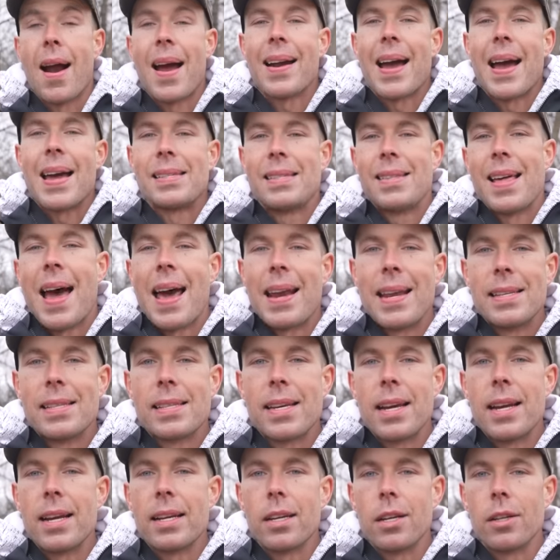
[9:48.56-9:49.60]
right, guys, that is
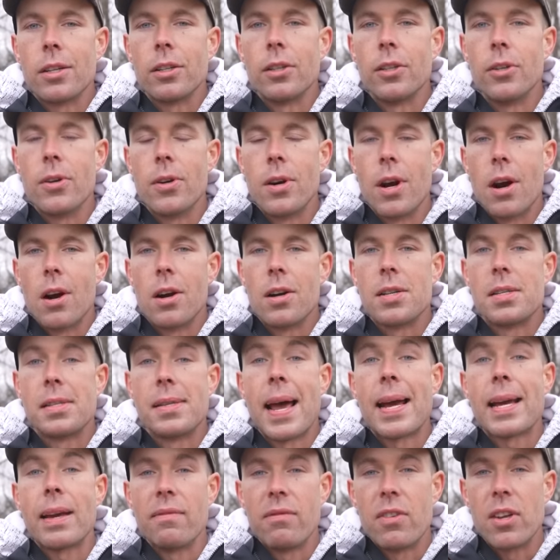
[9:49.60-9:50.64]
gonna conclude our
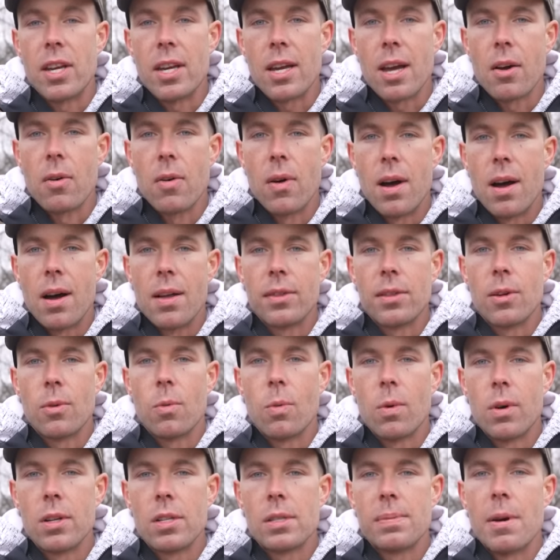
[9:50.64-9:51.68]
second video on the
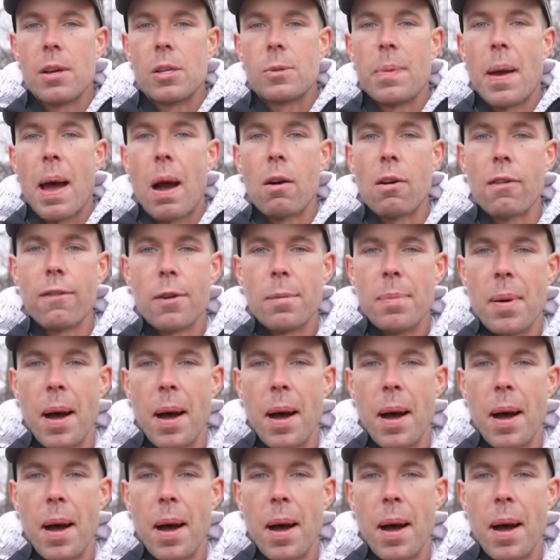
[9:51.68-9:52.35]
world's most powerful